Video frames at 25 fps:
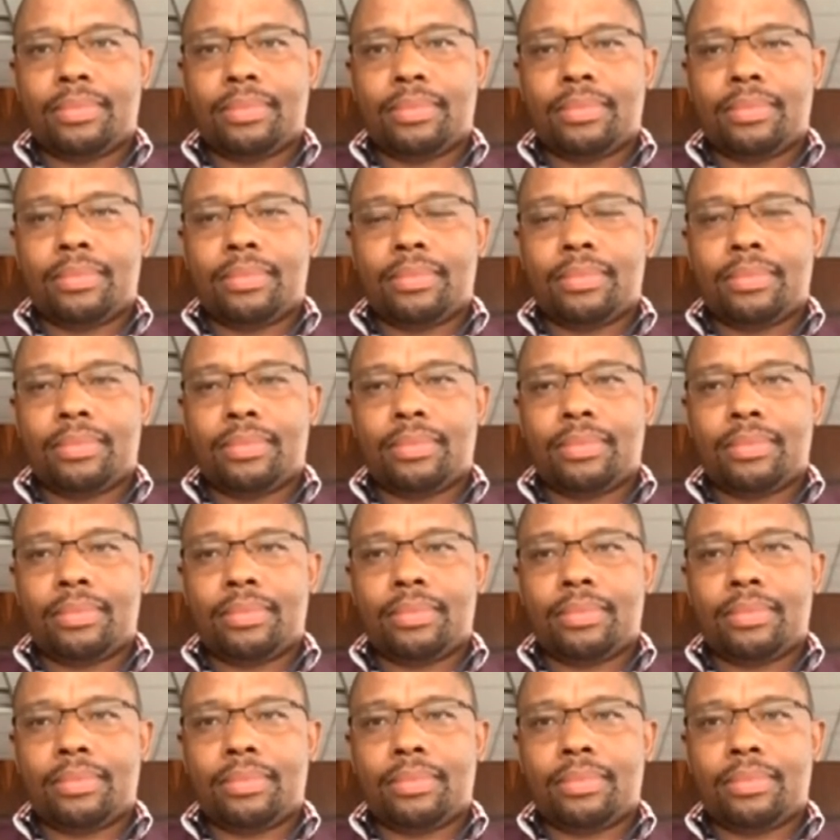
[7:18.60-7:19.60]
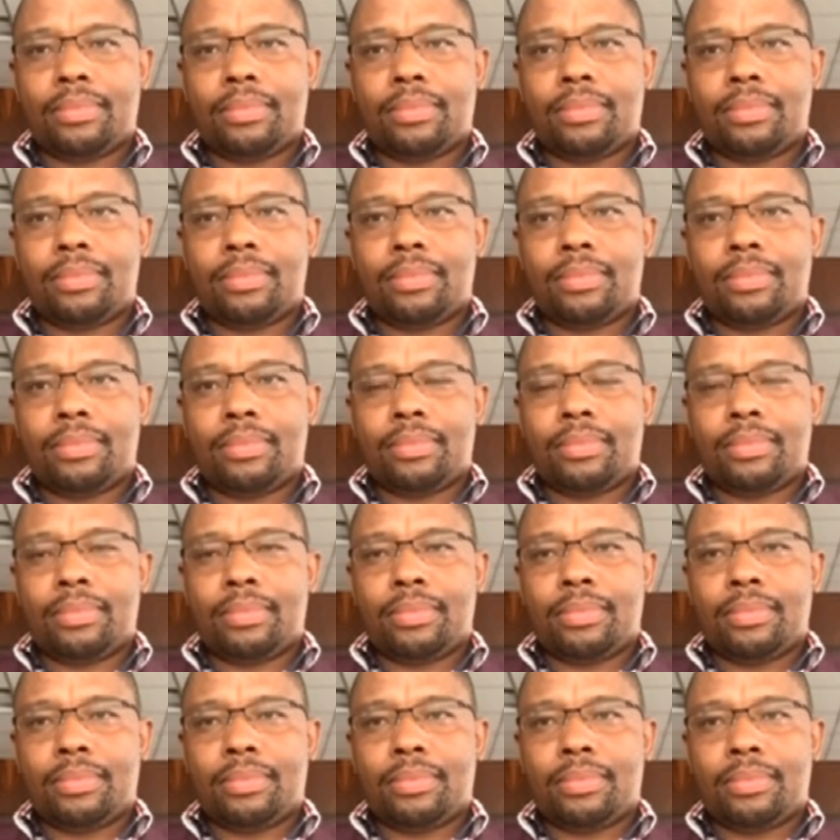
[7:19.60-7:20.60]

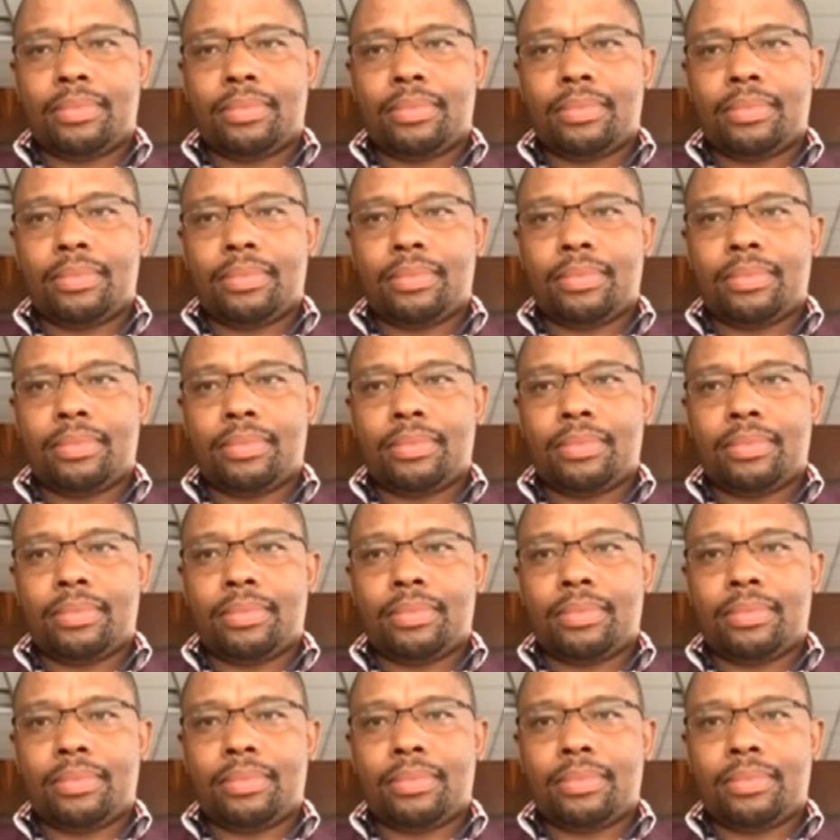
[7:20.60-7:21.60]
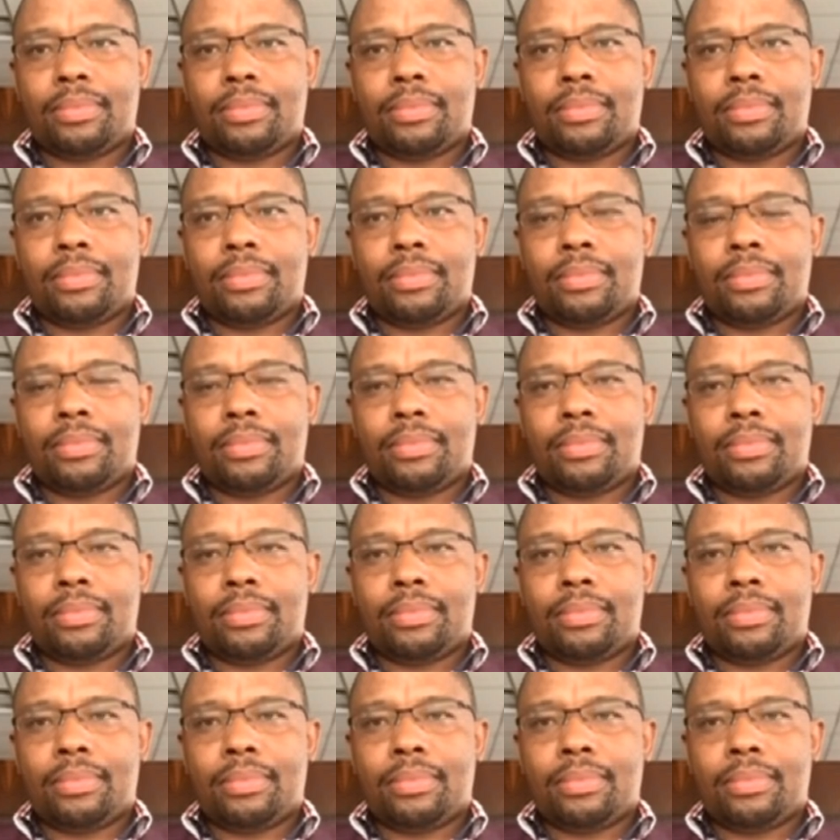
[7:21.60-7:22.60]

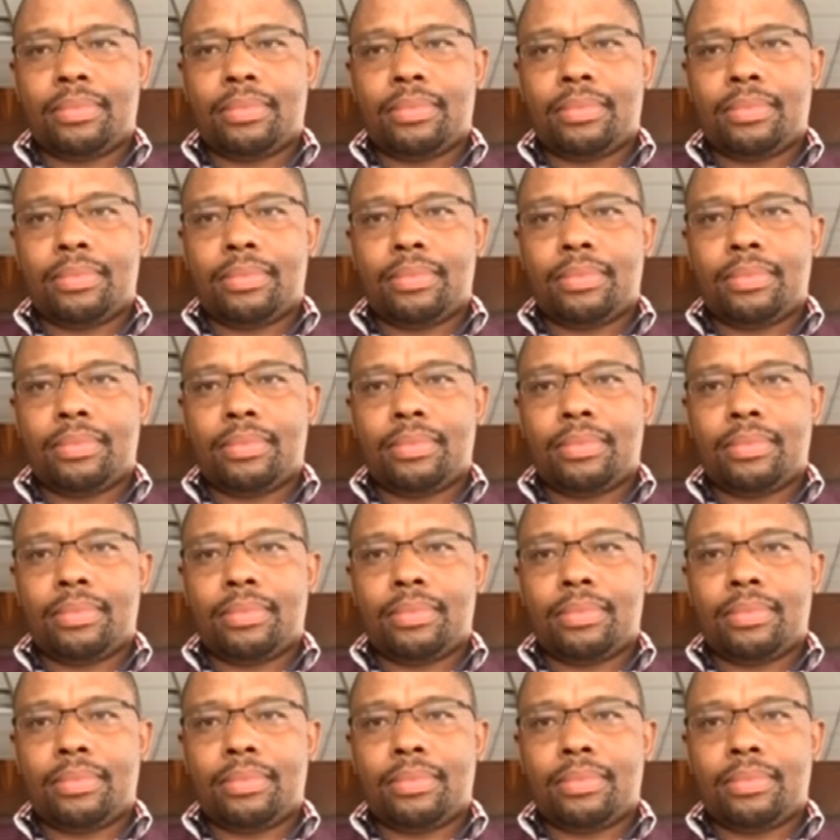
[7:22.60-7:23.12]
No words are spoken by the person on screen.